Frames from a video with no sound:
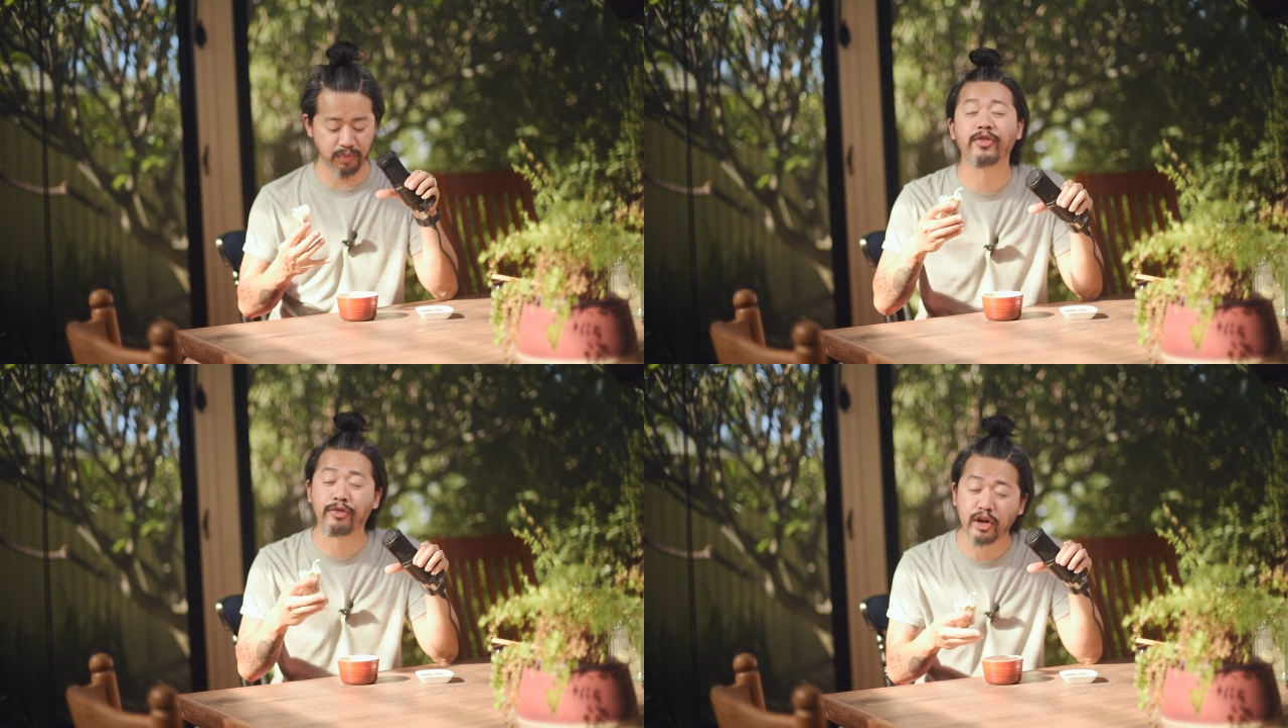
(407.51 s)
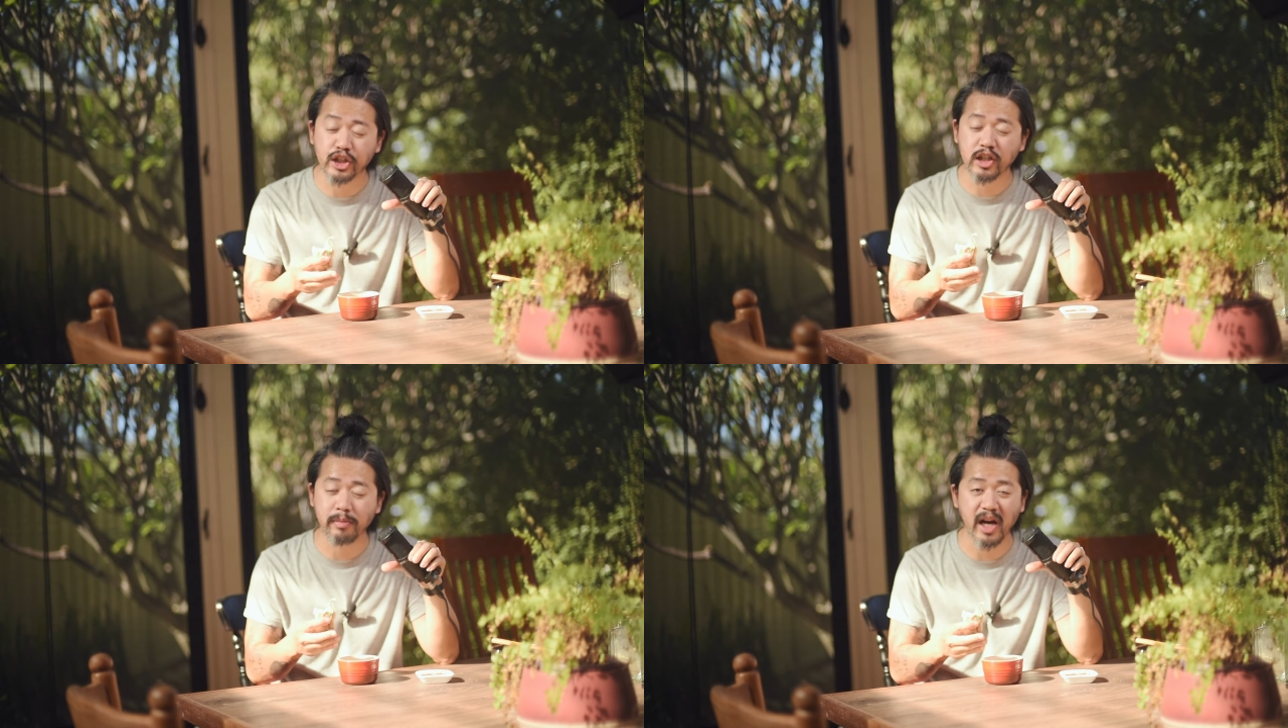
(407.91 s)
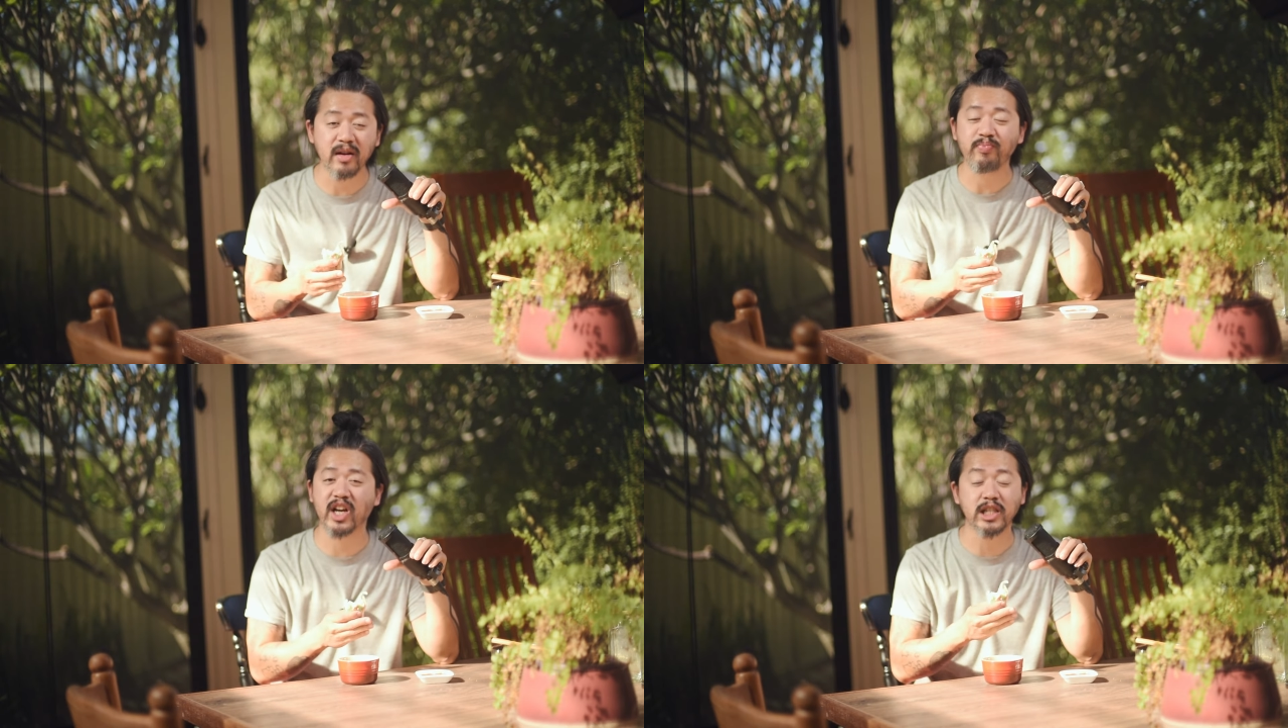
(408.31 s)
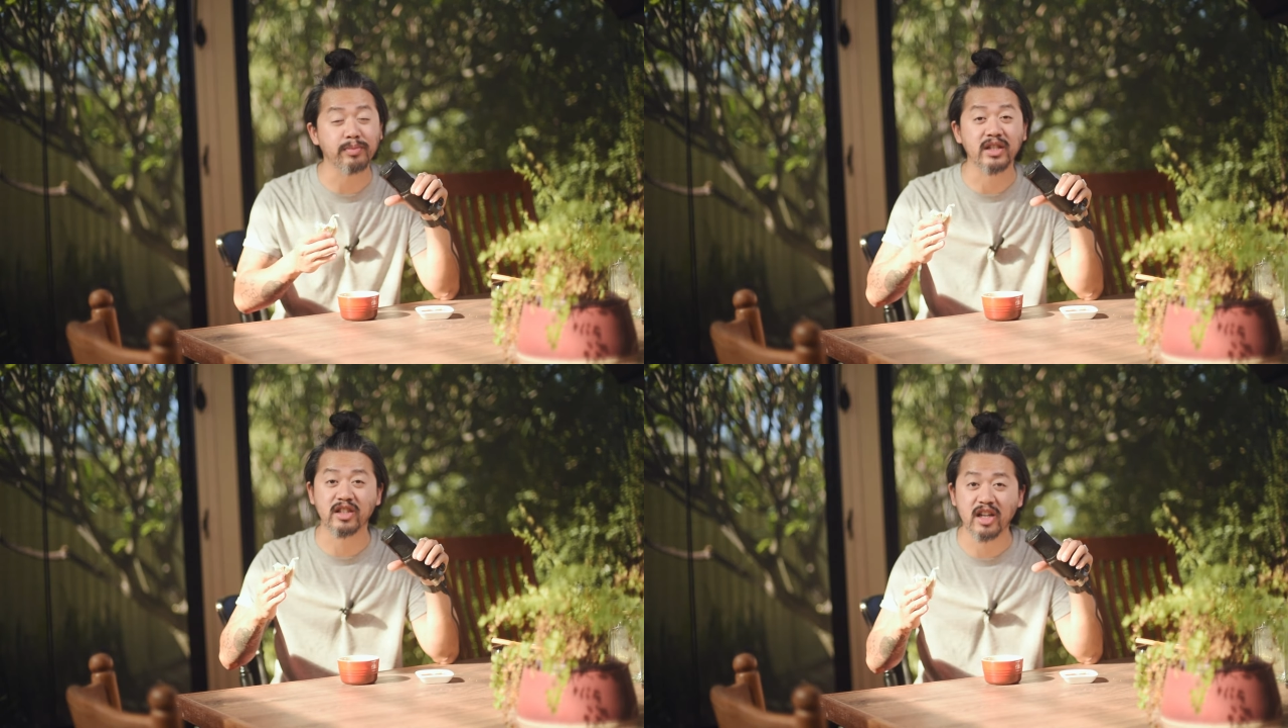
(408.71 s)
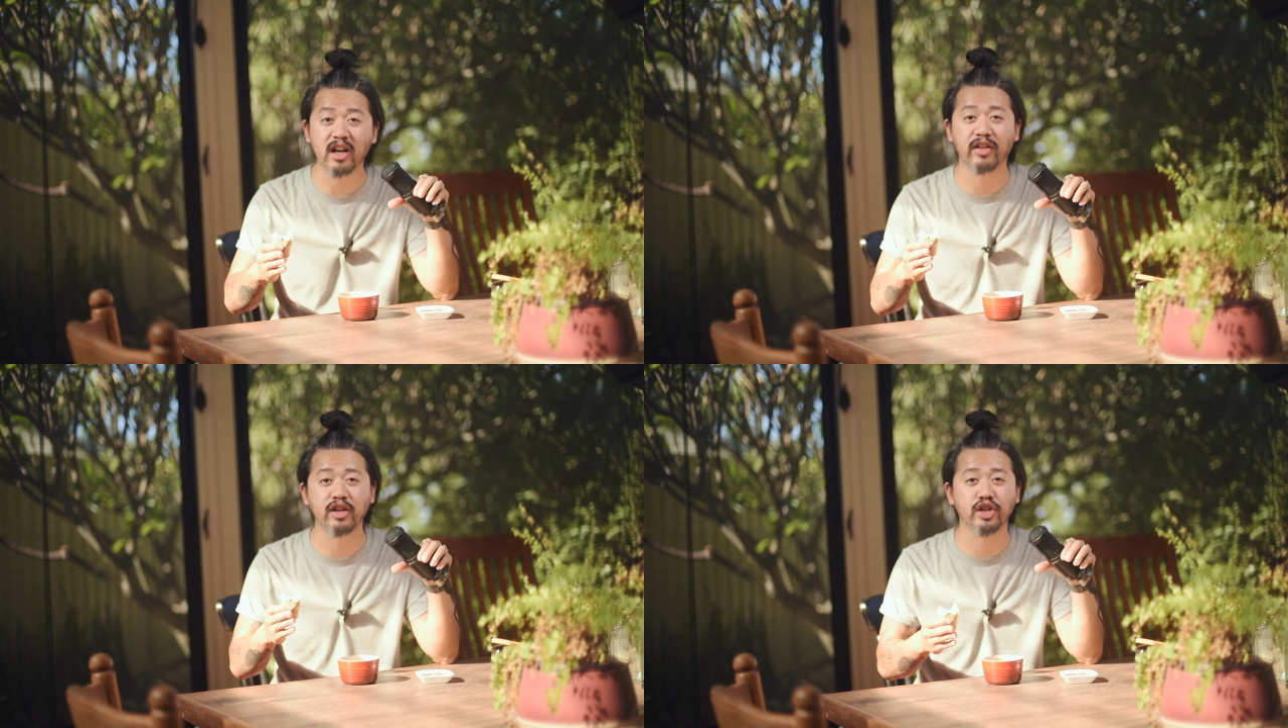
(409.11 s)
freshly made, hasn't been sitting
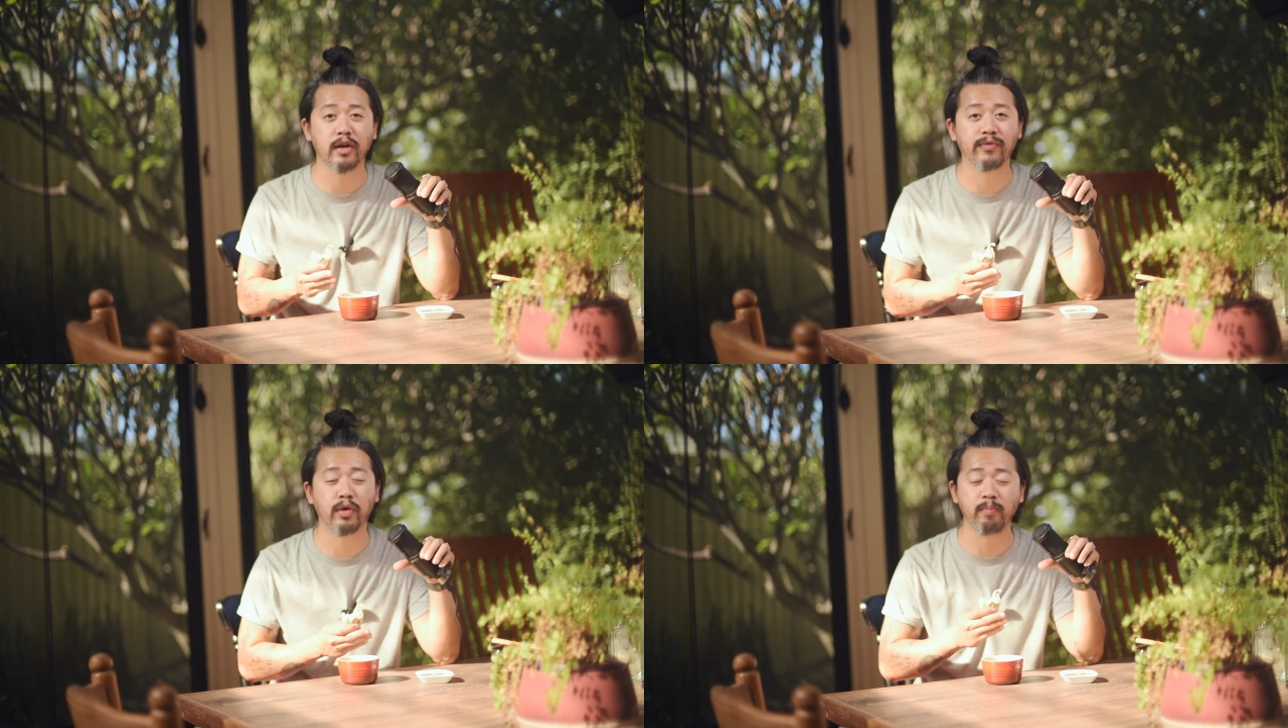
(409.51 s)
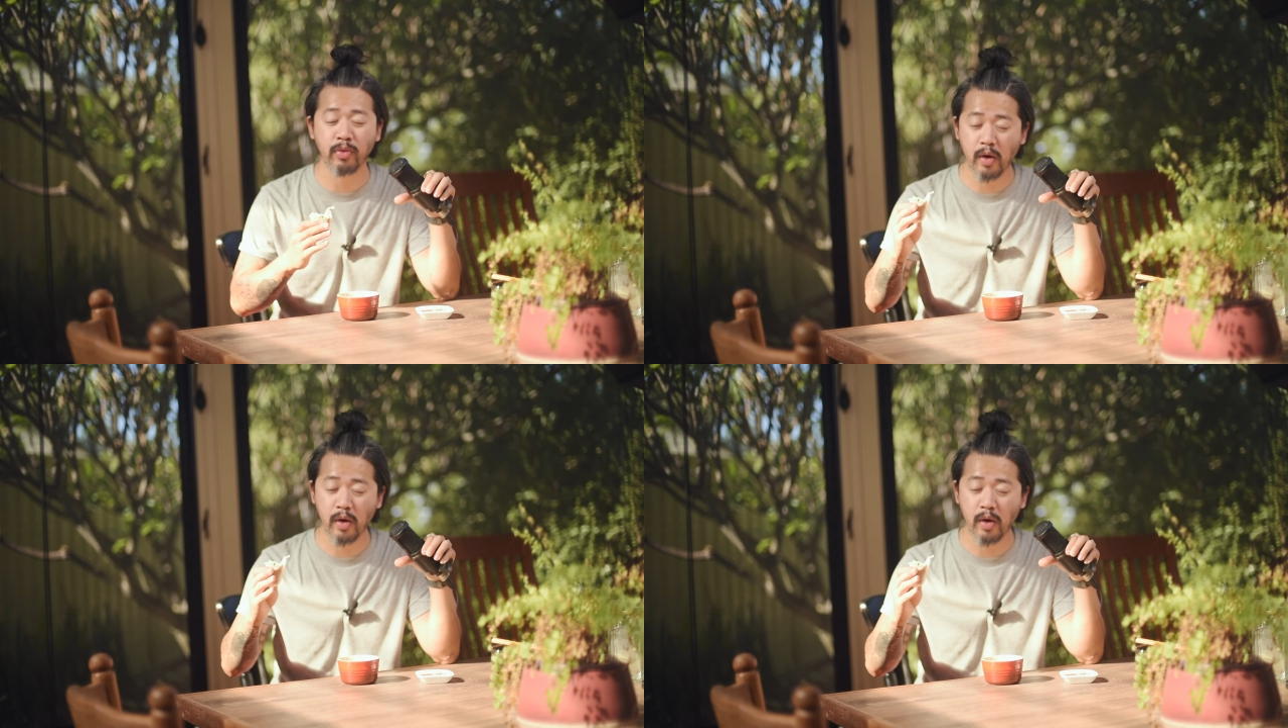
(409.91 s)
on the shelf for